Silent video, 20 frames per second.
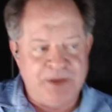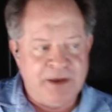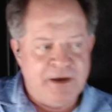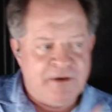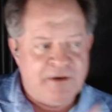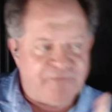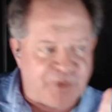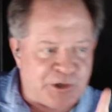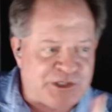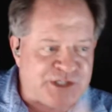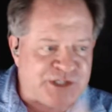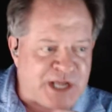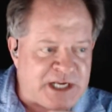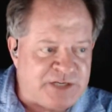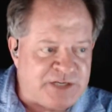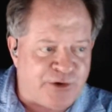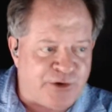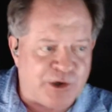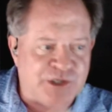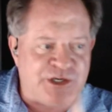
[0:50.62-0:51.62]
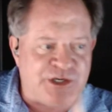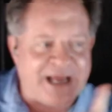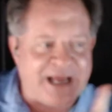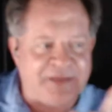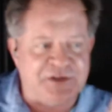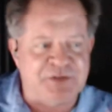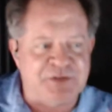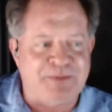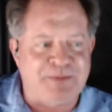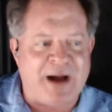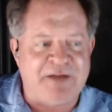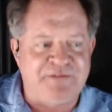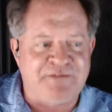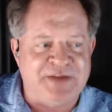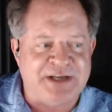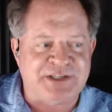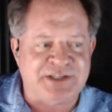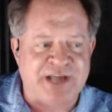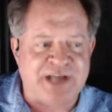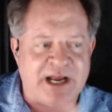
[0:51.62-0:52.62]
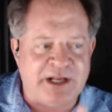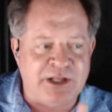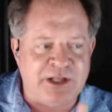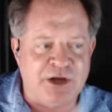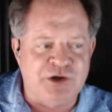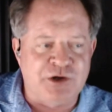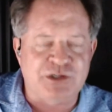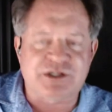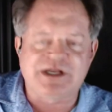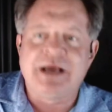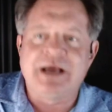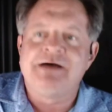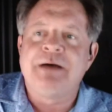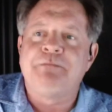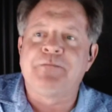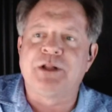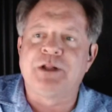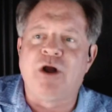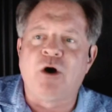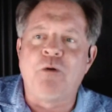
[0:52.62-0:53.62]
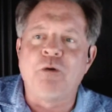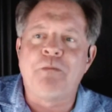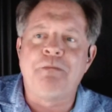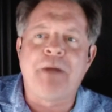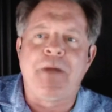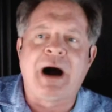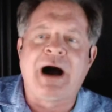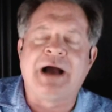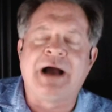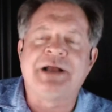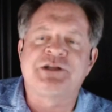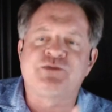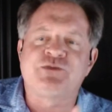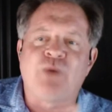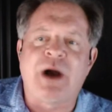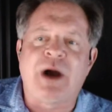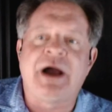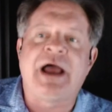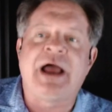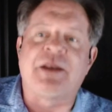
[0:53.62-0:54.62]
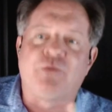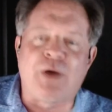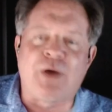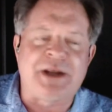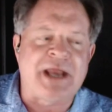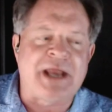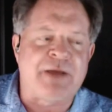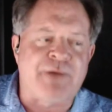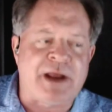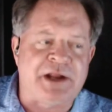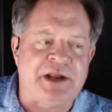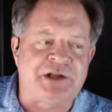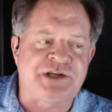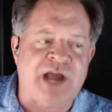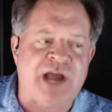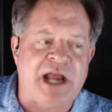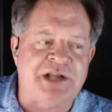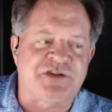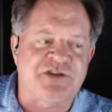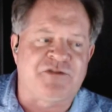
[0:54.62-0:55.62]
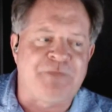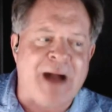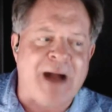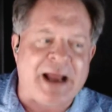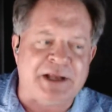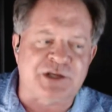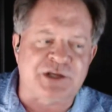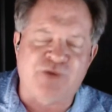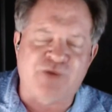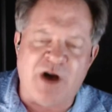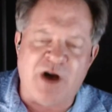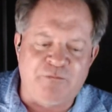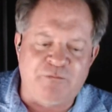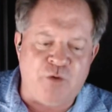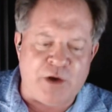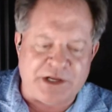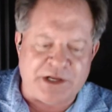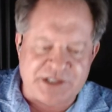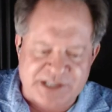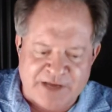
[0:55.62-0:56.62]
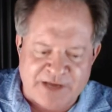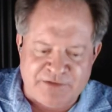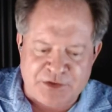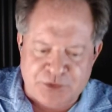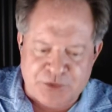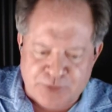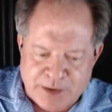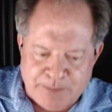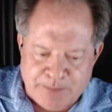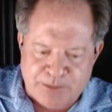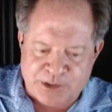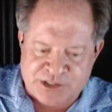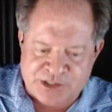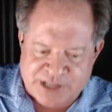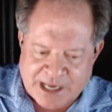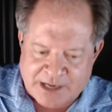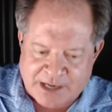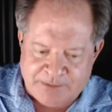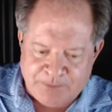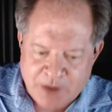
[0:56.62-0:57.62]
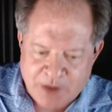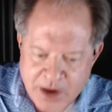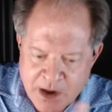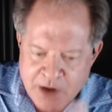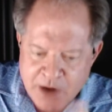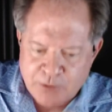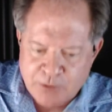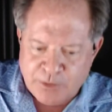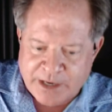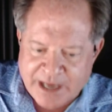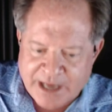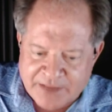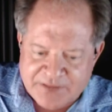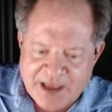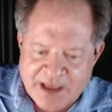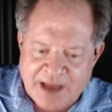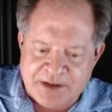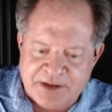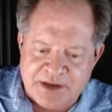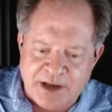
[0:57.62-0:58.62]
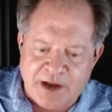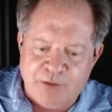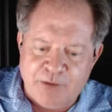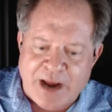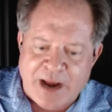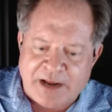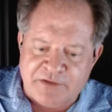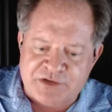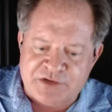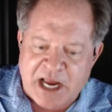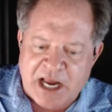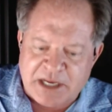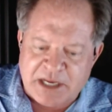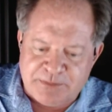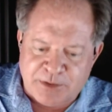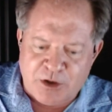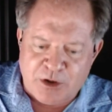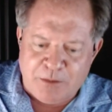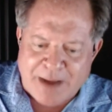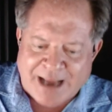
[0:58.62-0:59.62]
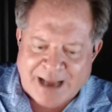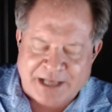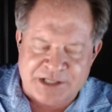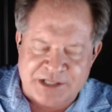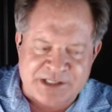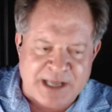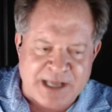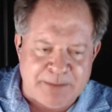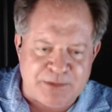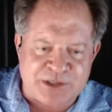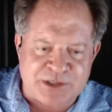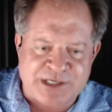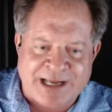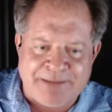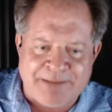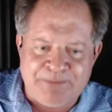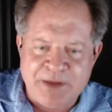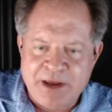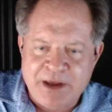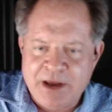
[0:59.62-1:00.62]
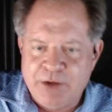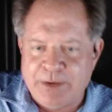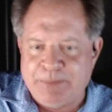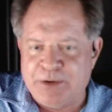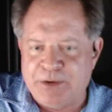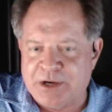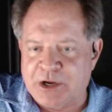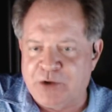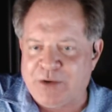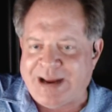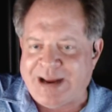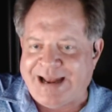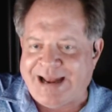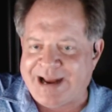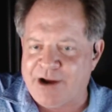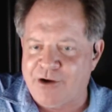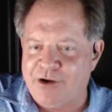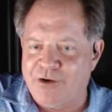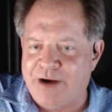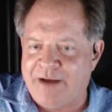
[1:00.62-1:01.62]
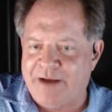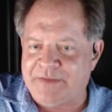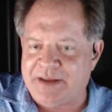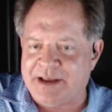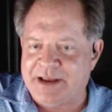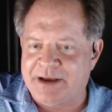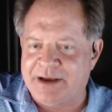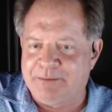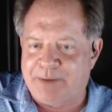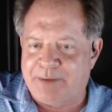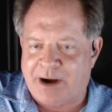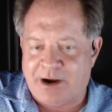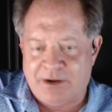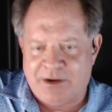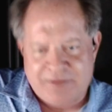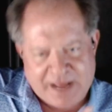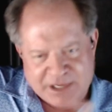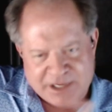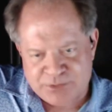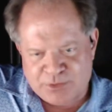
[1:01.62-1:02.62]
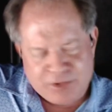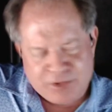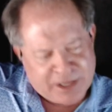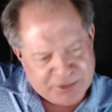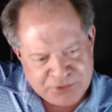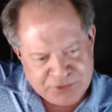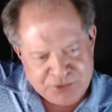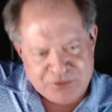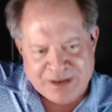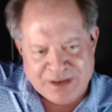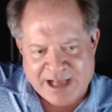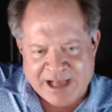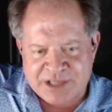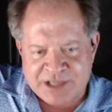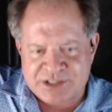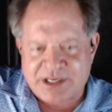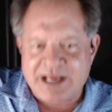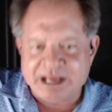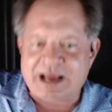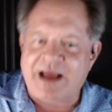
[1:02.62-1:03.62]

First things first, you got the spot VIX that closed below. Uh, it's had a one-day rate of change of minus 12.73 percent. We get that uh, rate of change below minus 10 percent. We put a green arrow on the uh, bar. That's what I'll do next.